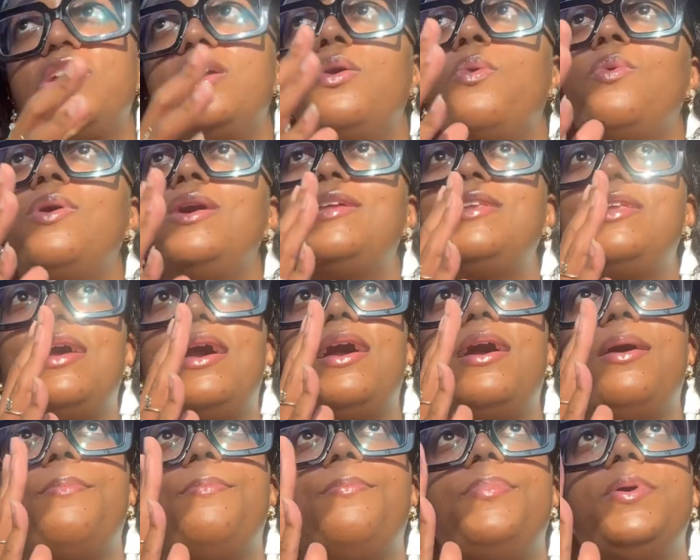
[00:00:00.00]
and
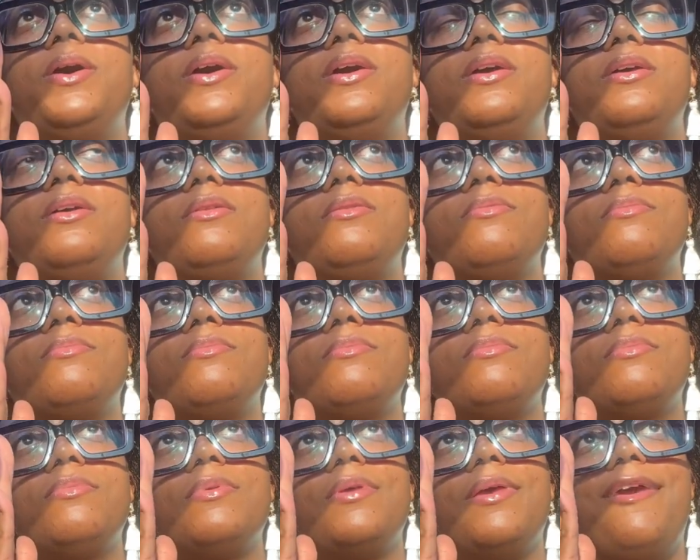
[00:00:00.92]
whatnot, but
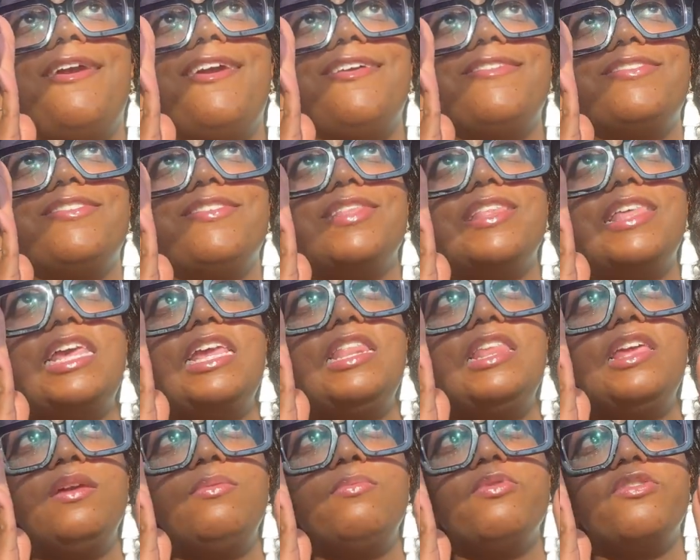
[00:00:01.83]
it's
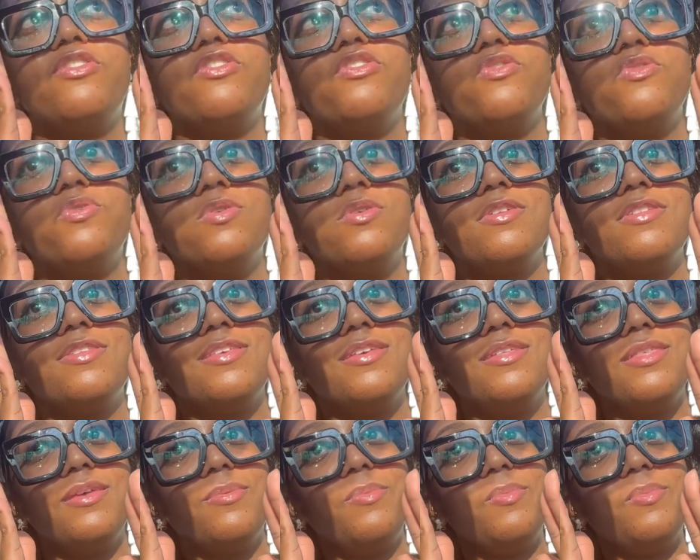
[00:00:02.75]
leaning mature to the